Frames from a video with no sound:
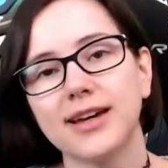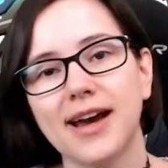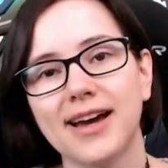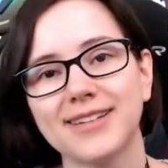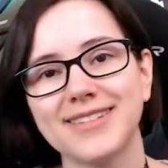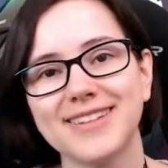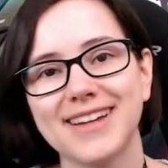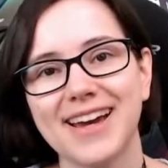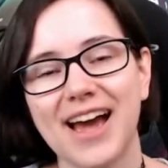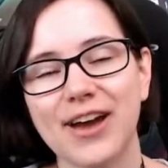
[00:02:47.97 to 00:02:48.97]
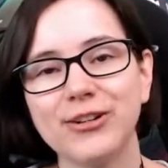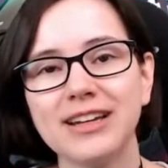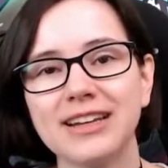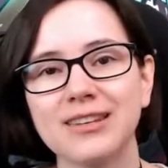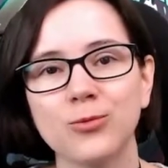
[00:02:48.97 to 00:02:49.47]
and I really
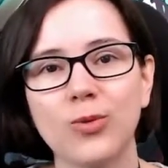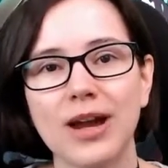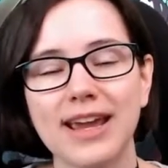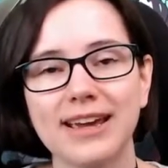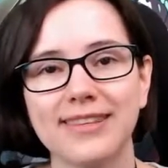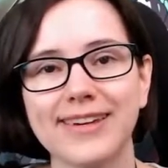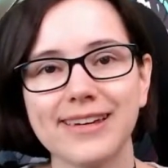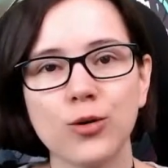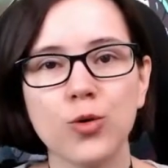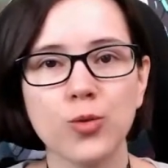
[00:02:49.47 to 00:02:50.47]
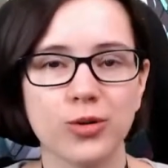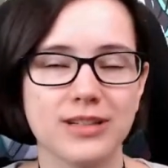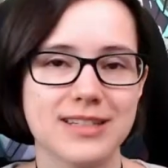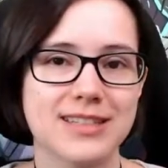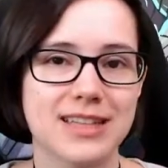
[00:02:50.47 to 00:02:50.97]
like the way they
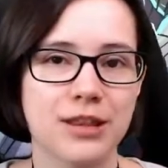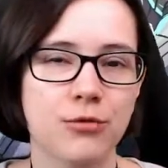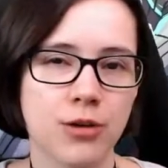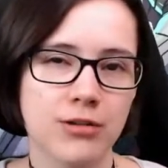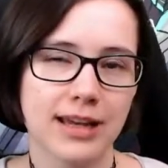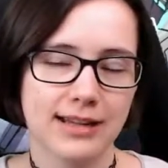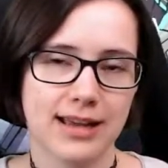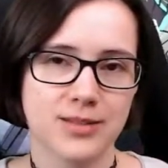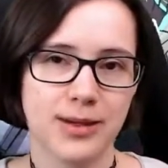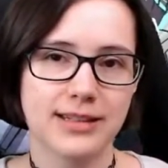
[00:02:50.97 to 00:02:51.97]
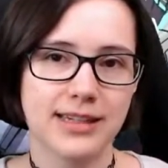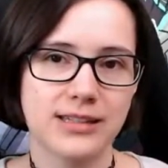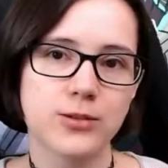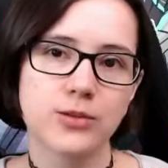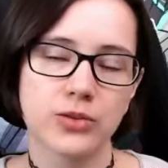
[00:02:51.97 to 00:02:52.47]
incorporated the roguelite aspect
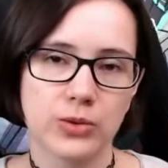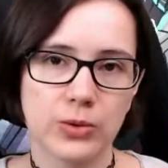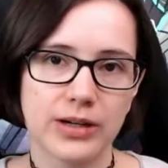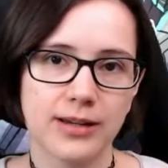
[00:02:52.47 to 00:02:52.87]
into the story.